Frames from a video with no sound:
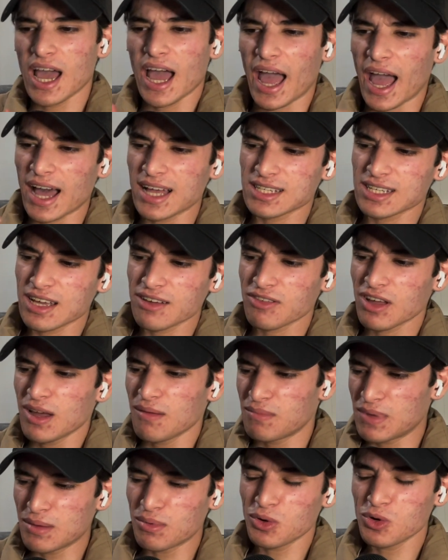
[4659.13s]
as if
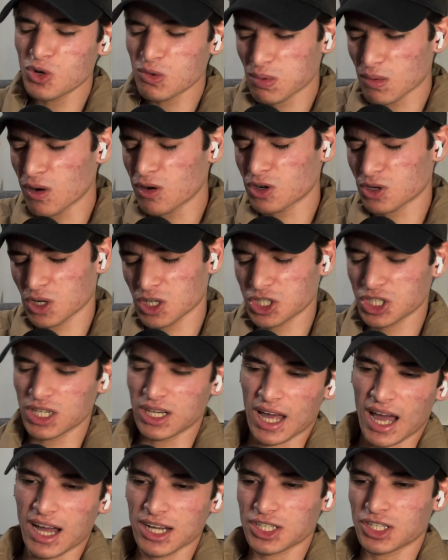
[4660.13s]
people who promote Christian
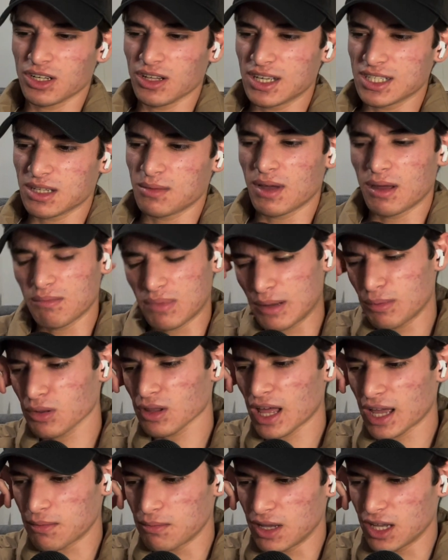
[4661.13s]
nationalism and people
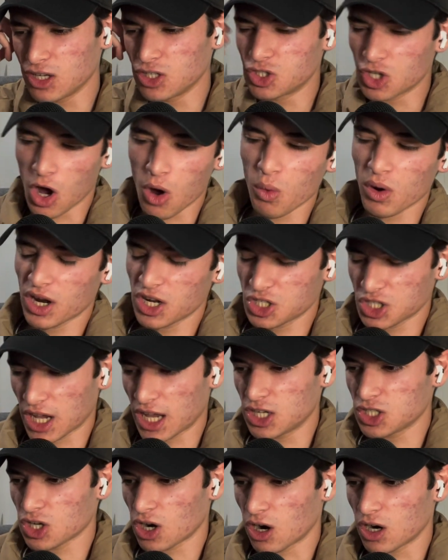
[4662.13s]
like me don't want to
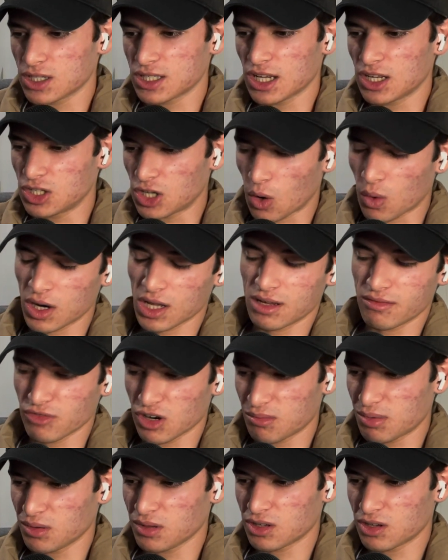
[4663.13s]
change hearts and don't want to convert
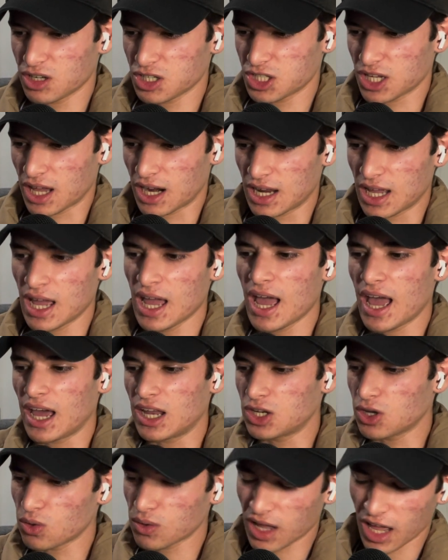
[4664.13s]
people to Christianity and
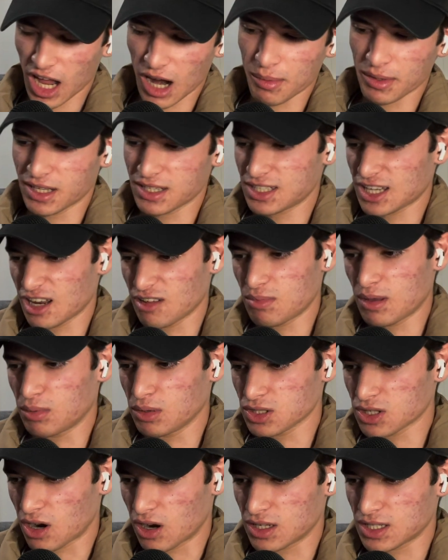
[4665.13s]
don't care about the state of people's
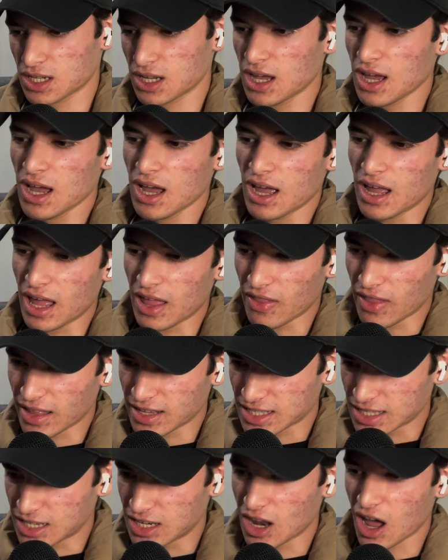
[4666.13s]
hearts. That's
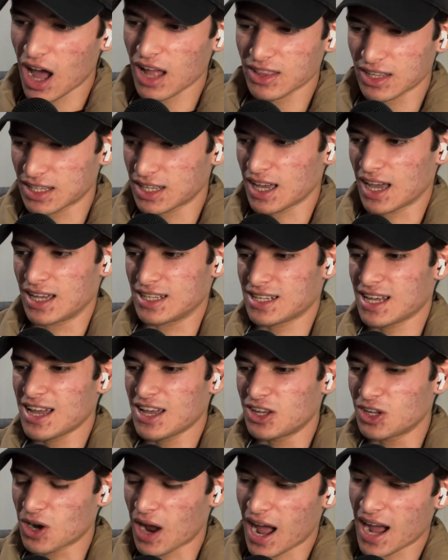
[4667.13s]
not the case.
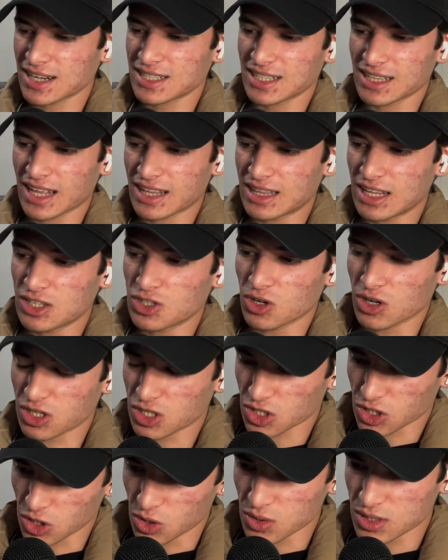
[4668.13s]
You're acting like these are
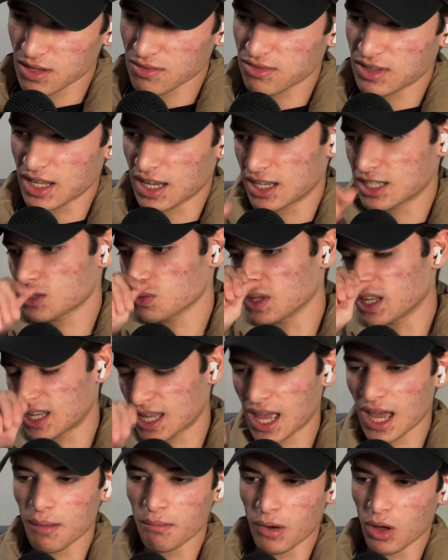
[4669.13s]
exclusive things where they
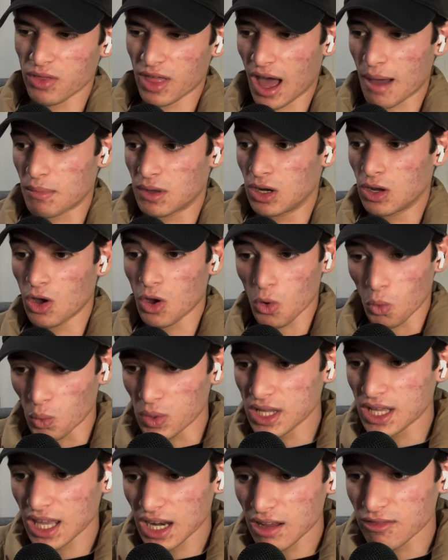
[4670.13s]
can't both happen. We
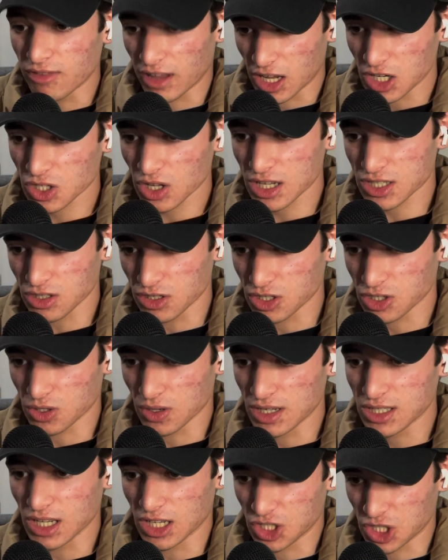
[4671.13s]
can evangelize in the
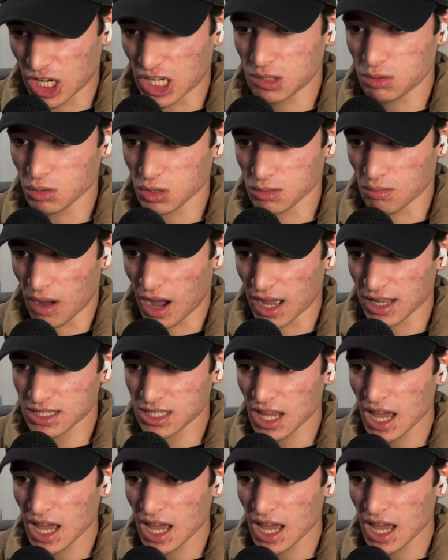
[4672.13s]
streets and change people's minds